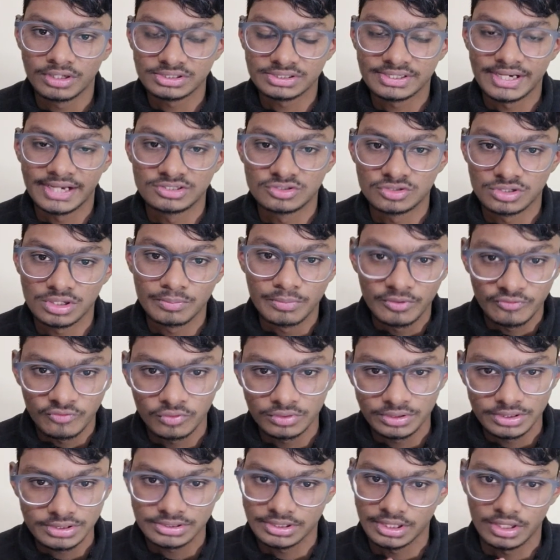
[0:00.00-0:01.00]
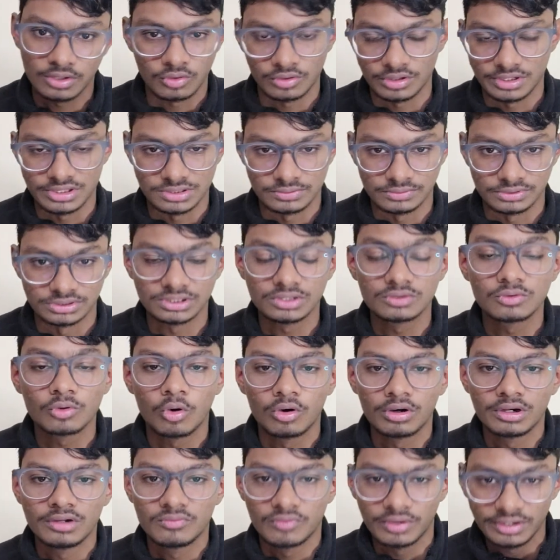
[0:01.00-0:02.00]
has graduated before this, they are not eligible. They
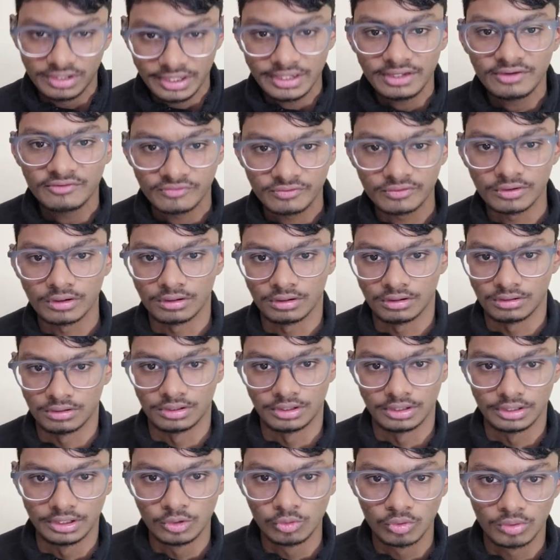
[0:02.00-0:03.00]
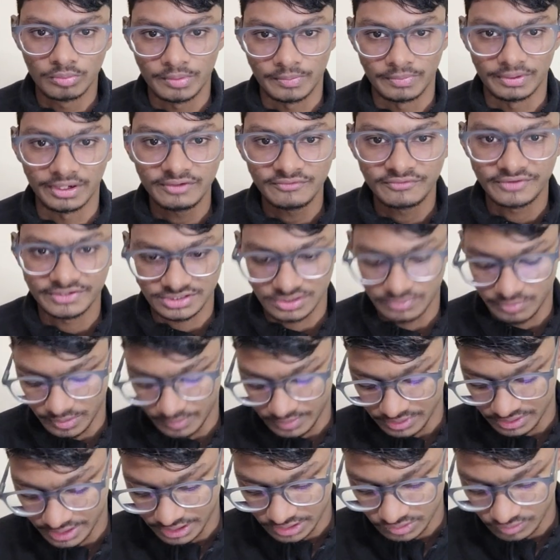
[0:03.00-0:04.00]
only want like newer people, right, fresher
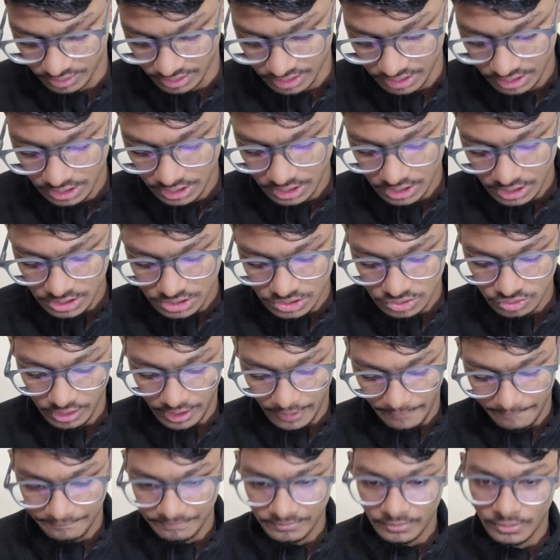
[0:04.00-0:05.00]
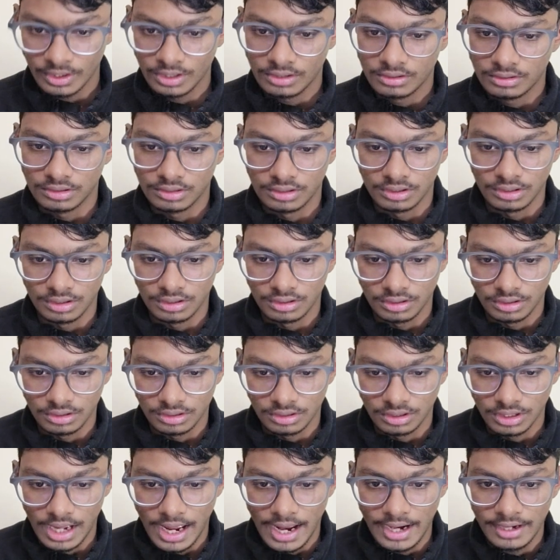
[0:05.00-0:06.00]
people, that's why. So yeah,
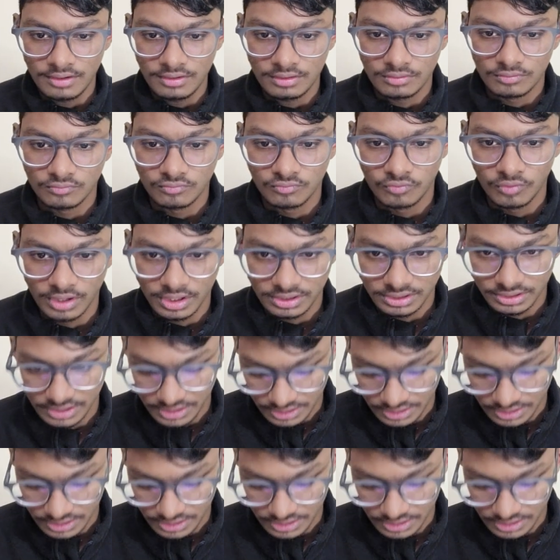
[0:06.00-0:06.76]
and what are the